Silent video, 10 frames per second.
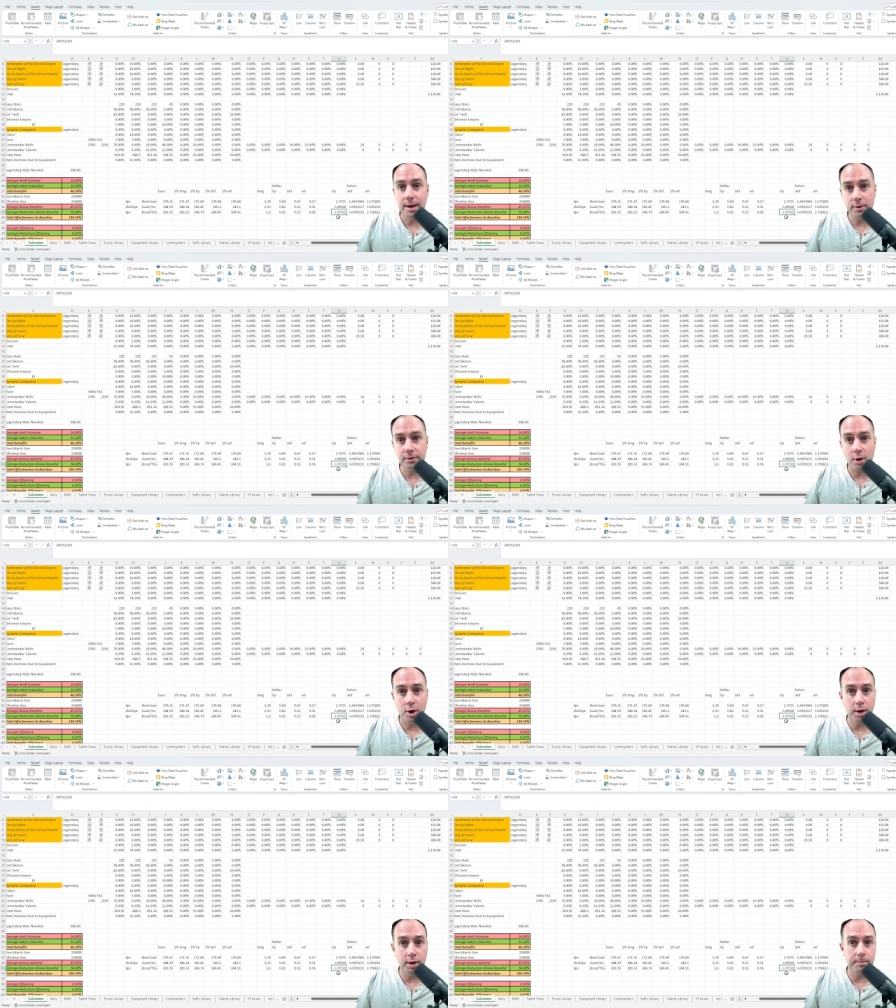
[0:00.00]
health
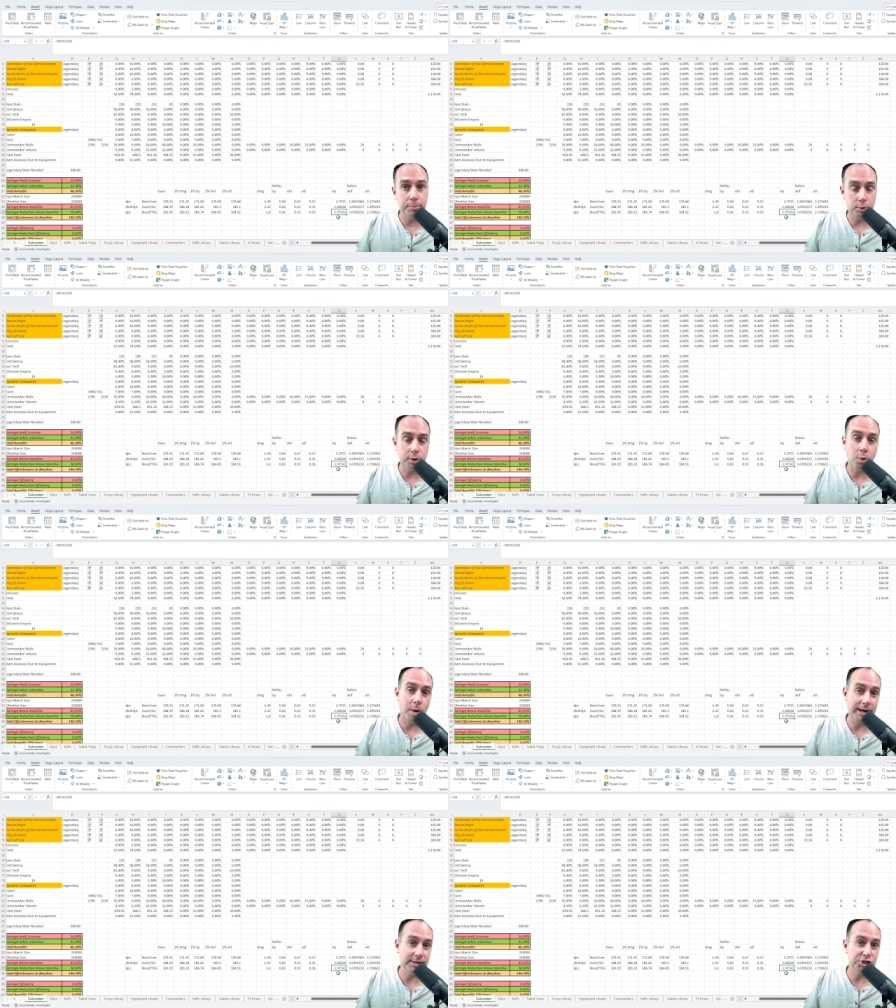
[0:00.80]
on Boudica
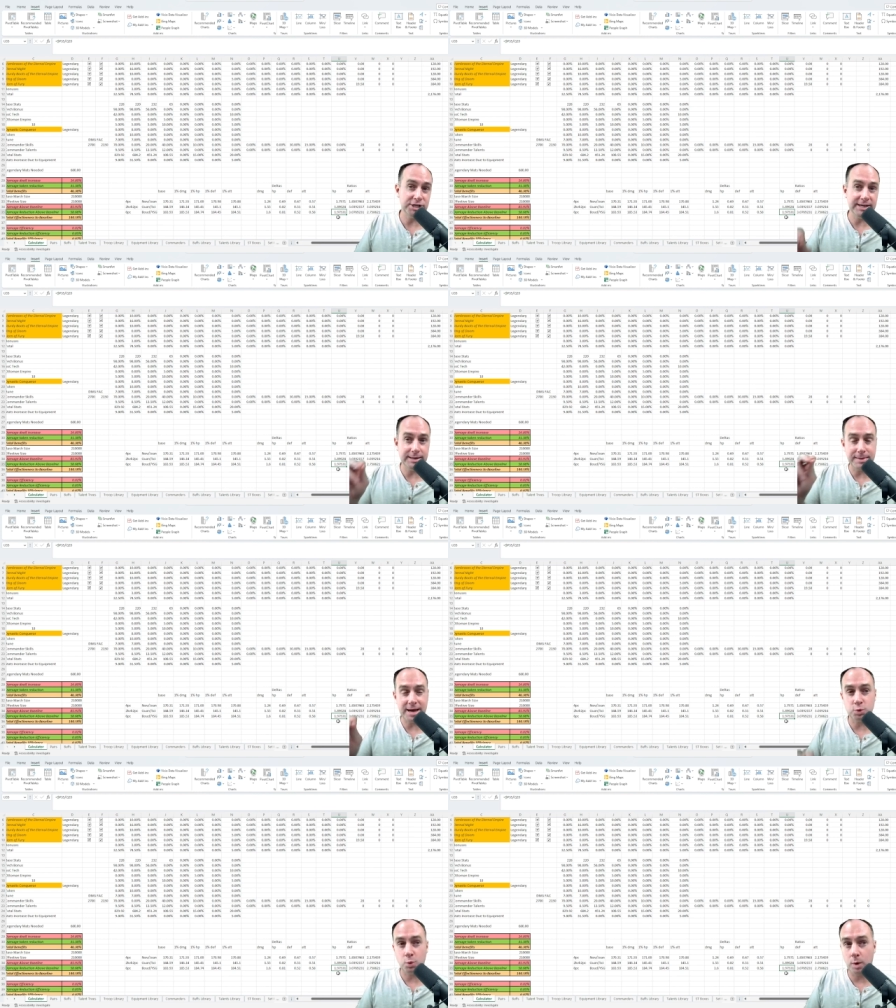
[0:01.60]
YSG to
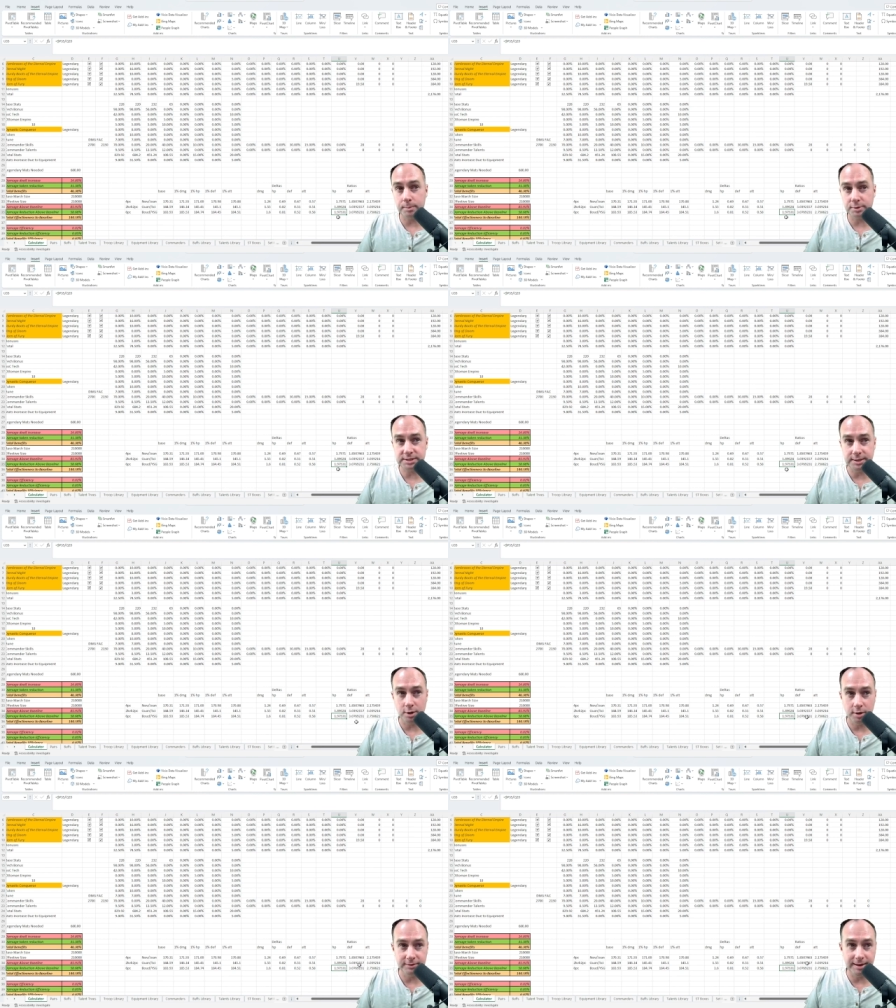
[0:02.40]
match 1%
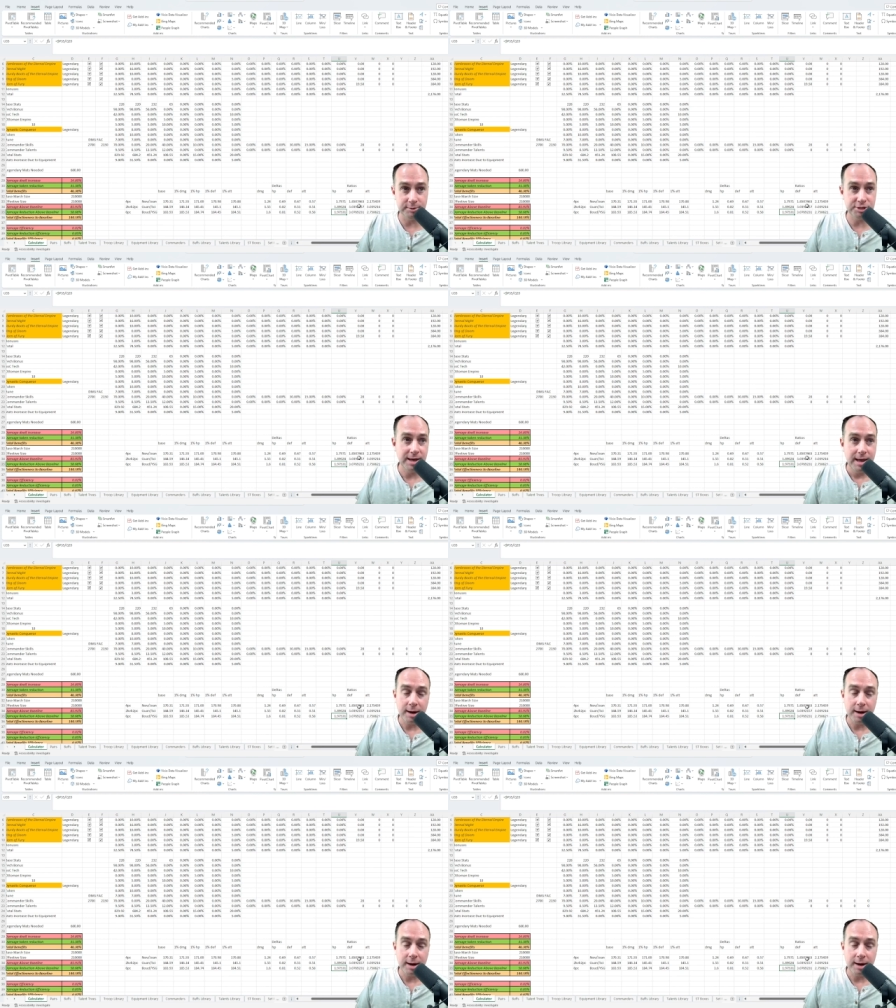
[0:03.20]
all damage.